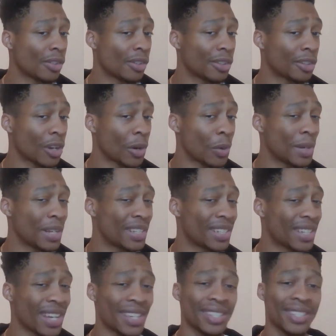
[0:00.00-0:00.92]
Nobody
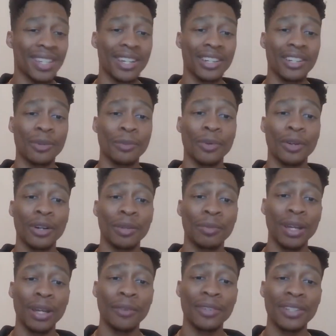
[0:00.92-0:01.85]
does that no more.
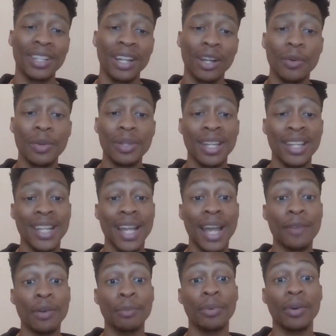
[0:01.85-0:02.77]
Everything always has to
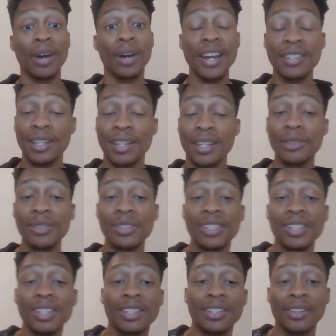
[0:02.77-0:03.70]
have a price now. You
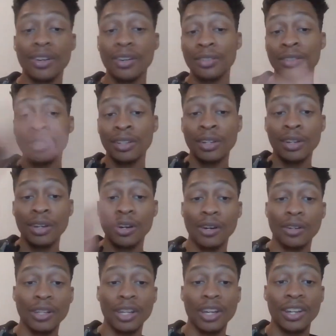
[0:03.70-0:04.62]
see it
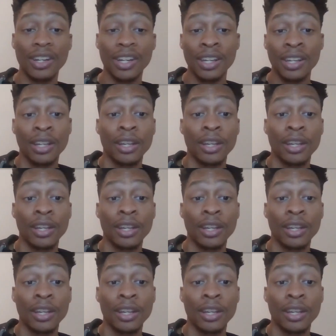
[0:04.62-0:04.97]
online.